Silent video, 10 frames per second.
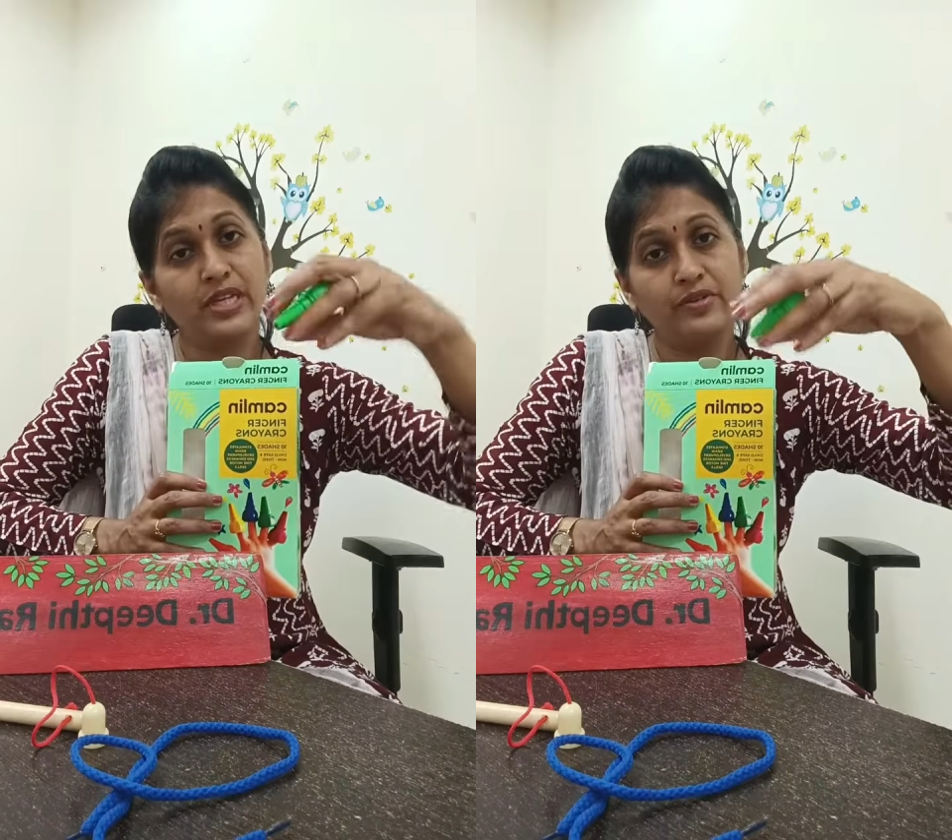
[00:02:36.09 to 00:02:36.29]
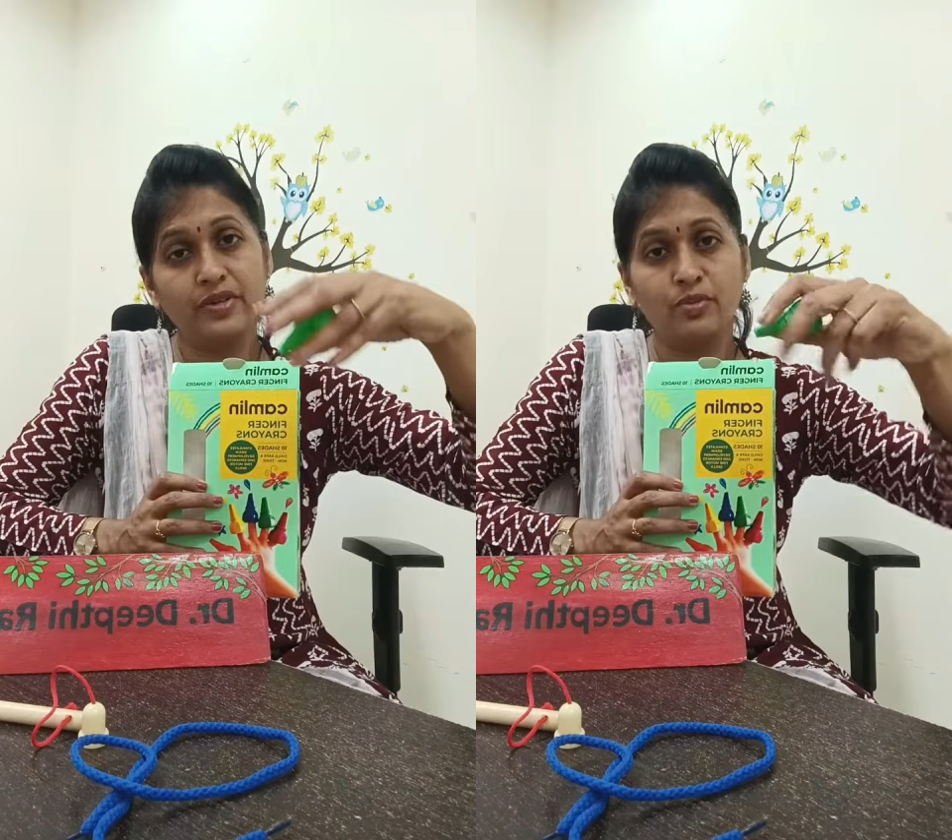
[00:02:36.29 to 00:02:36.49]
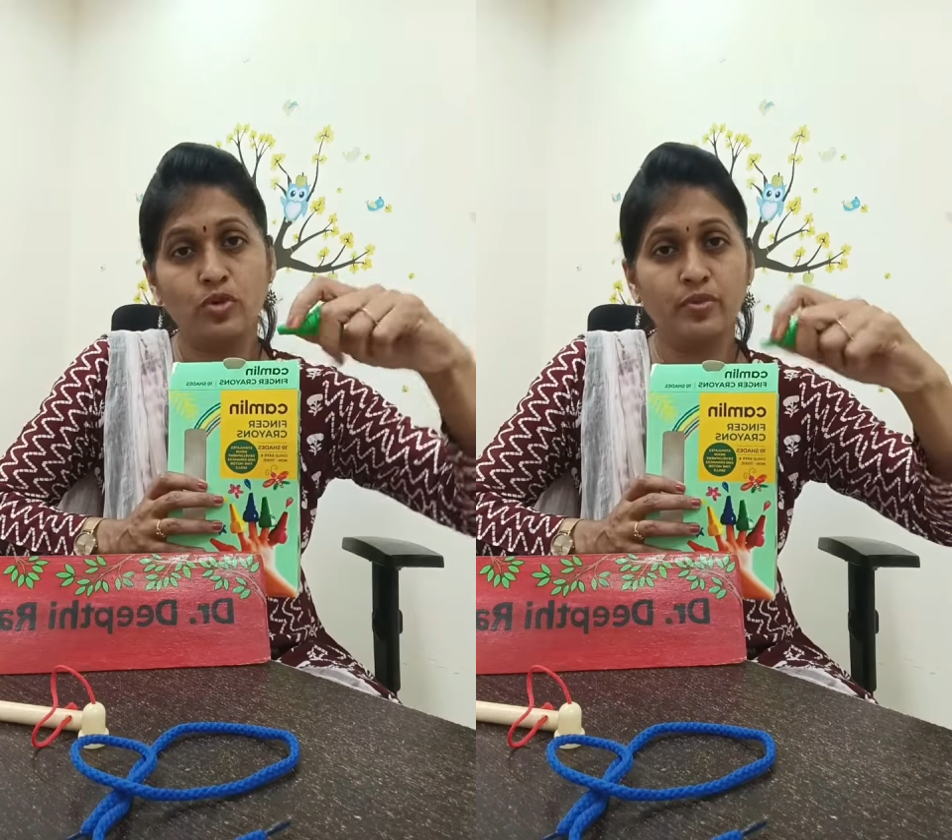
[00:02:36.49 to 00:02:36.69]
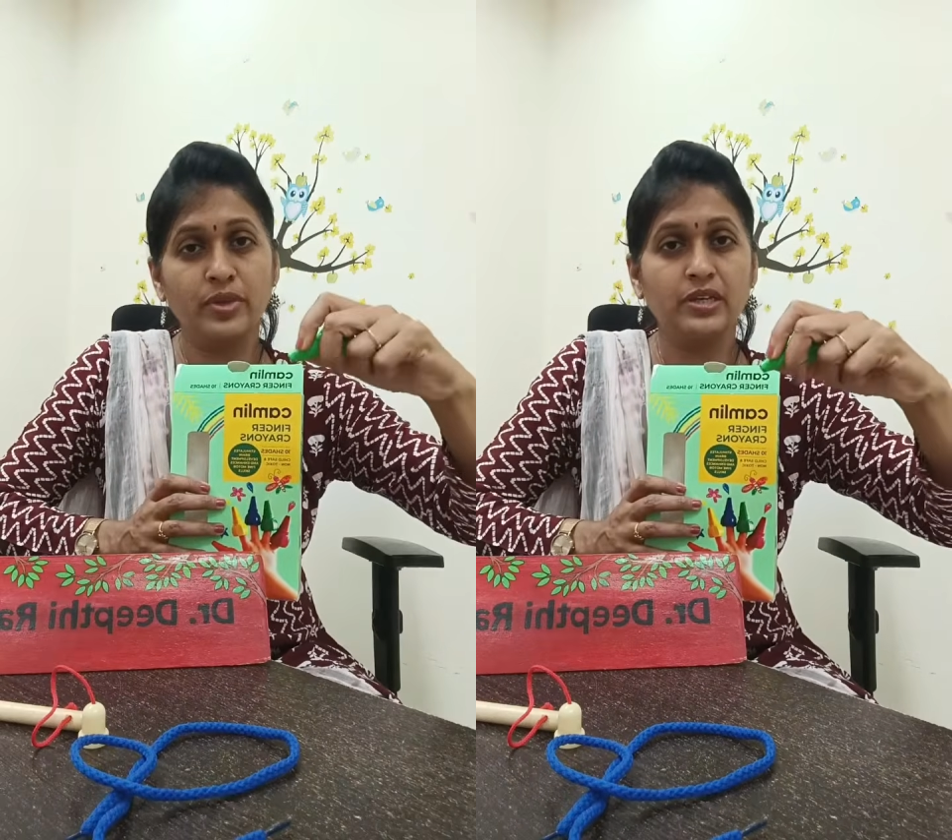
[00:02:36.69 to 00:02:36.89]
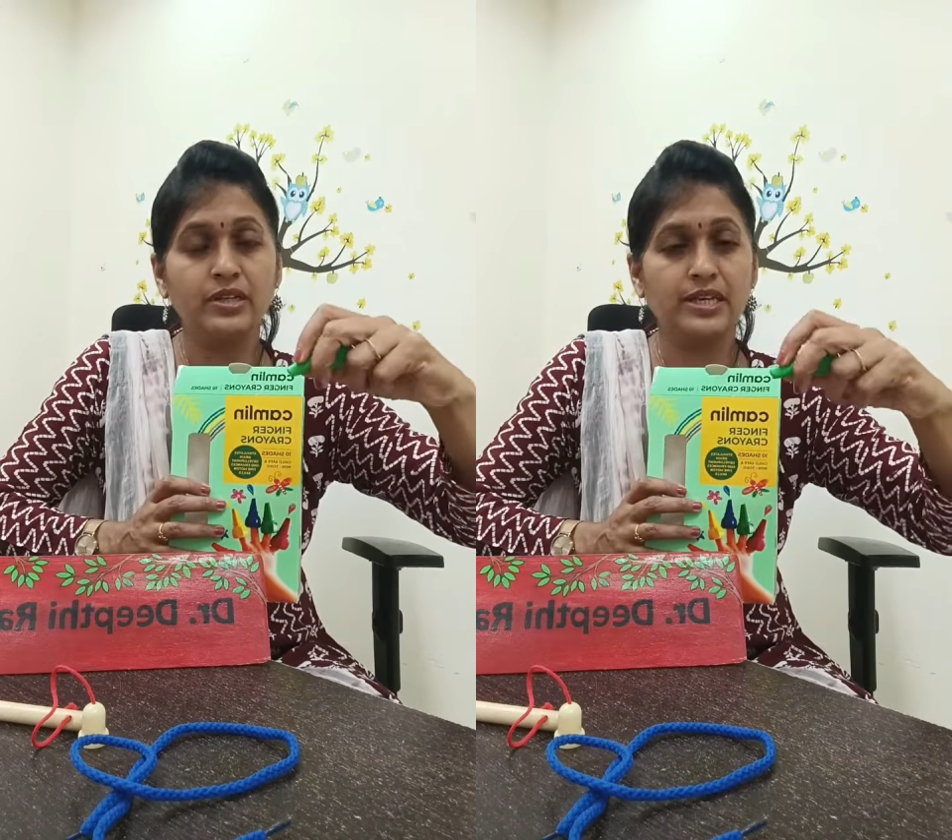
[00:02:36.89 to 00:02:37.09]
even more
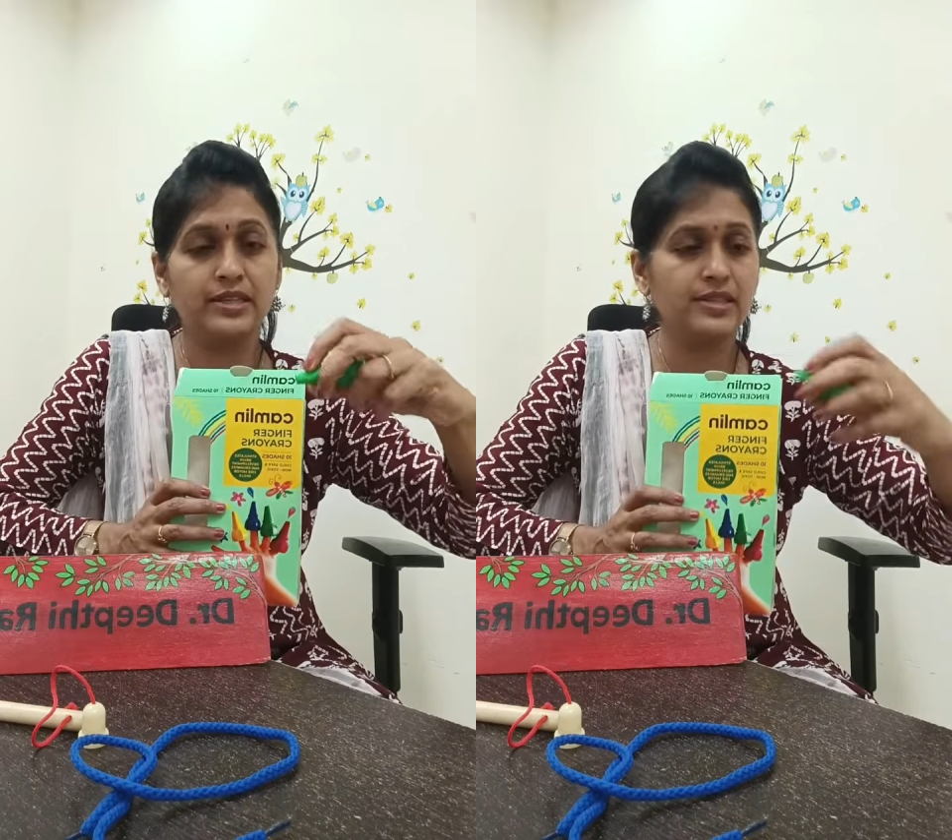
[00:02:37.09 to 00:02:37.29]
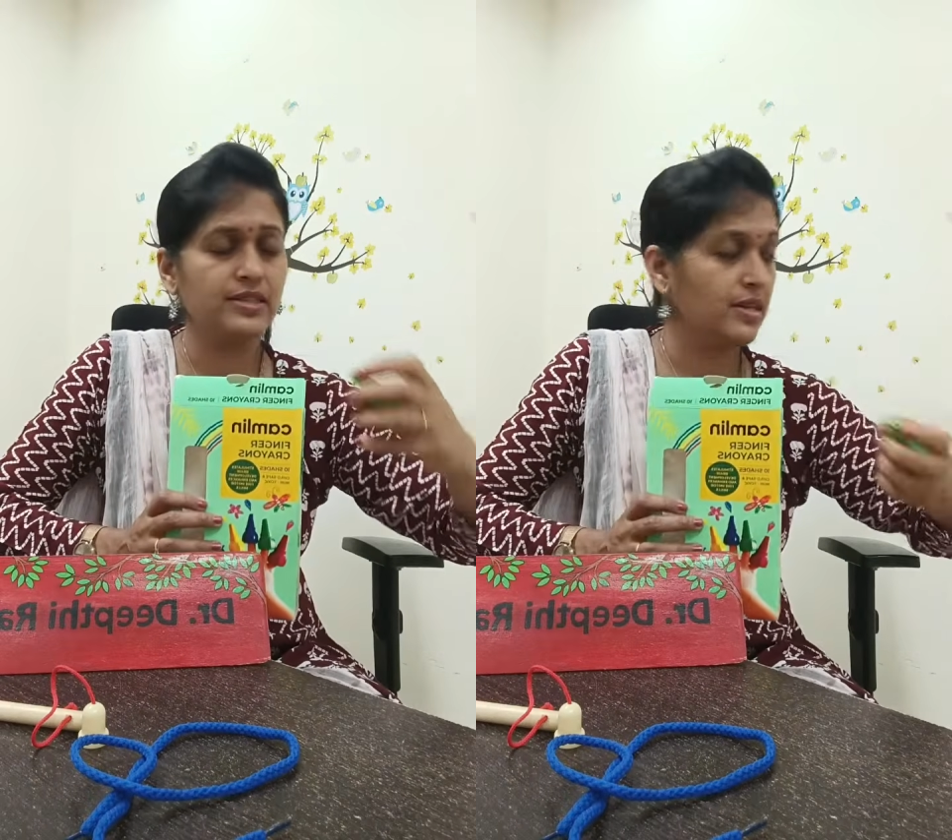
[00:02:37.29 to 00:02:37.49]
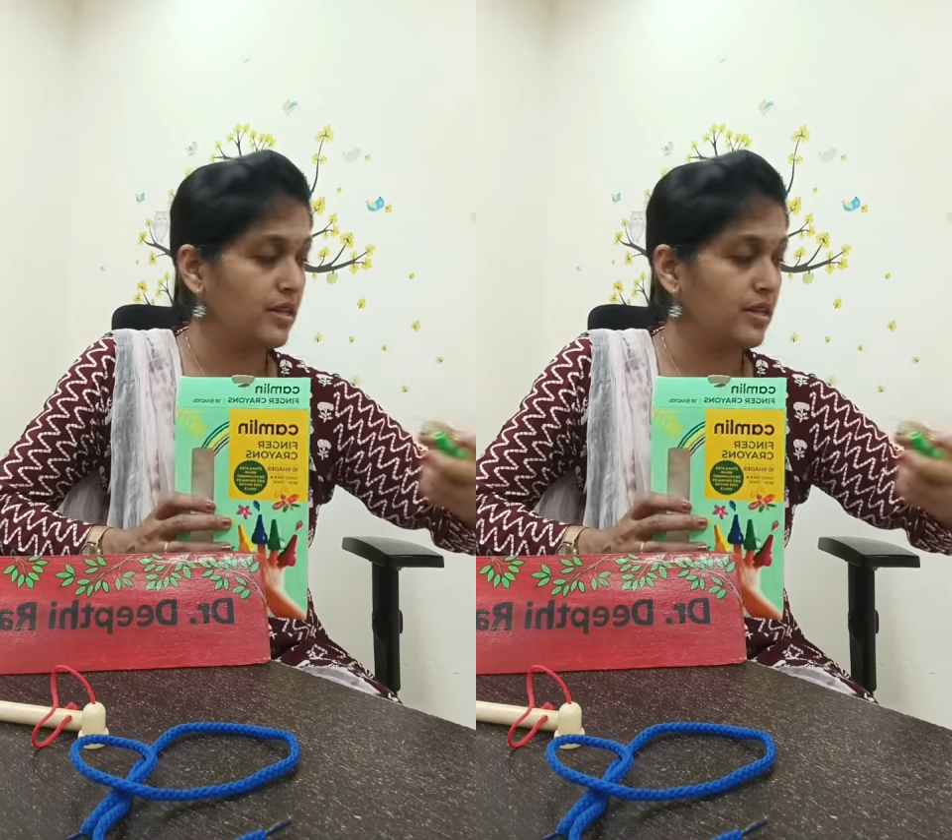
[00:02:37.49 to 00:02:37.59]
bigger than this.